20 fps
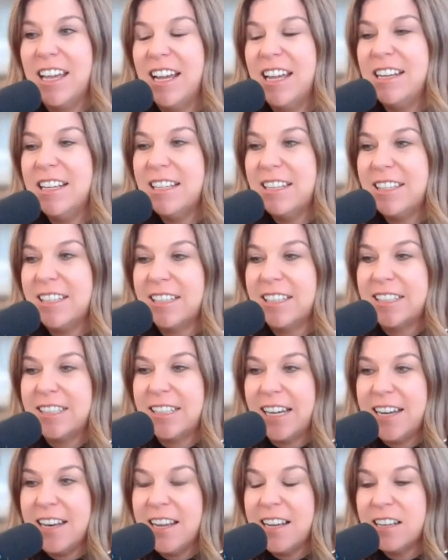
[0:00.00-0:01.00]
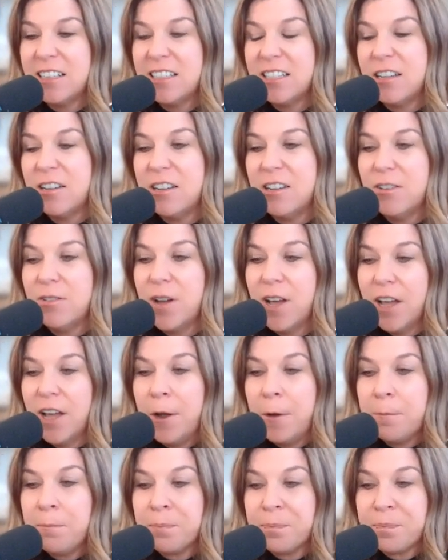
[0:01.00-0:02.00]
And it's exciting to
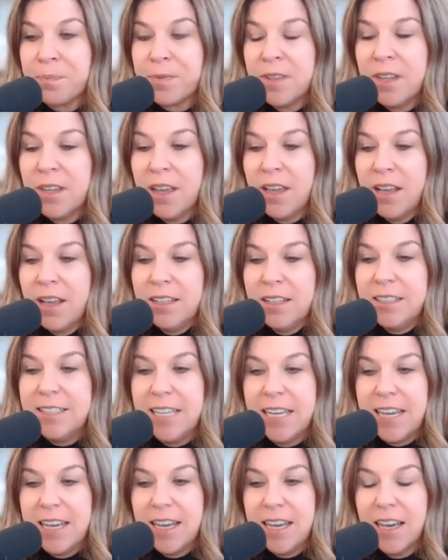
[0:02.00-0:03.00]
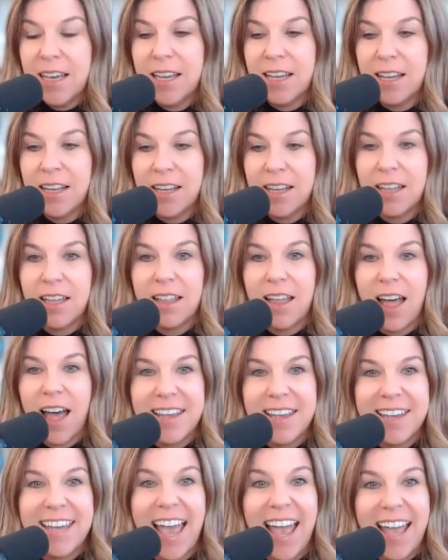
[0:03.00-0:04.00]
see
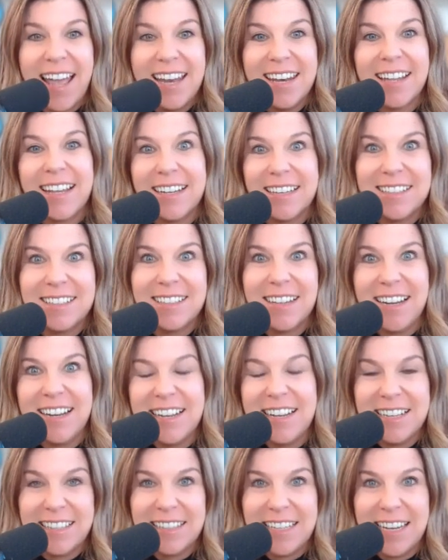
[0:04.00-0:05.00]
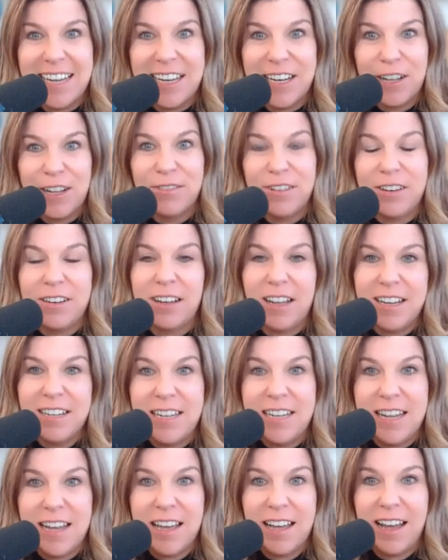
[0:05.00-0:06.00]
again, like a tiny seed of an
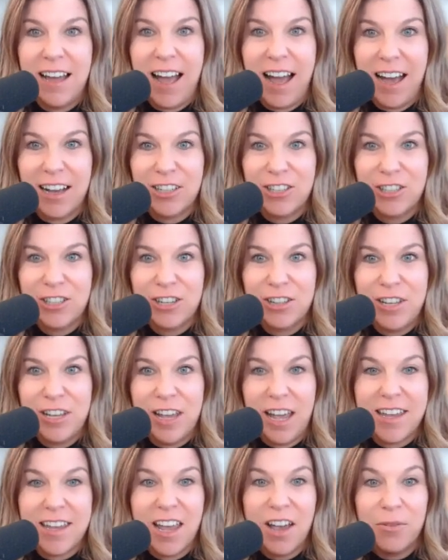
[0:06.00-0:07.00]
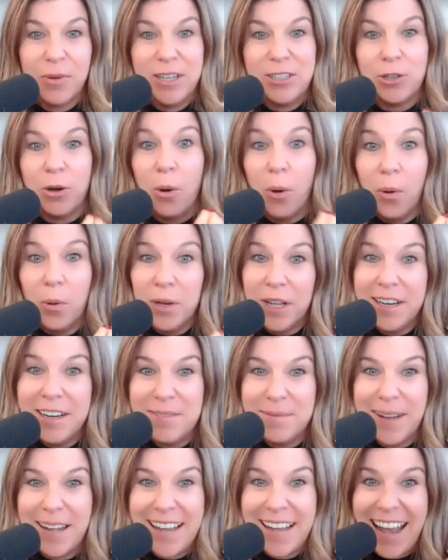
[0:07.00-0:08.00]
idea. Actually, I can't wait to hold it in
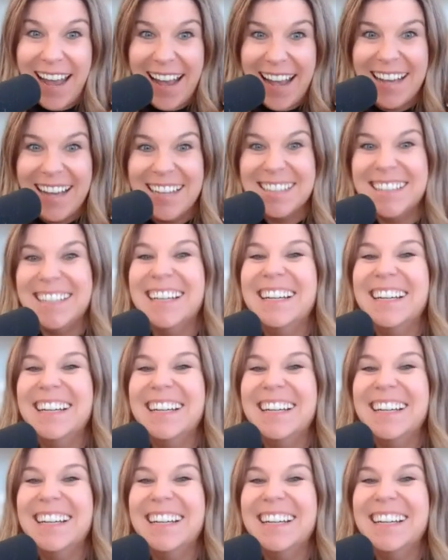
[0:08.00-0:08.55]
my hand.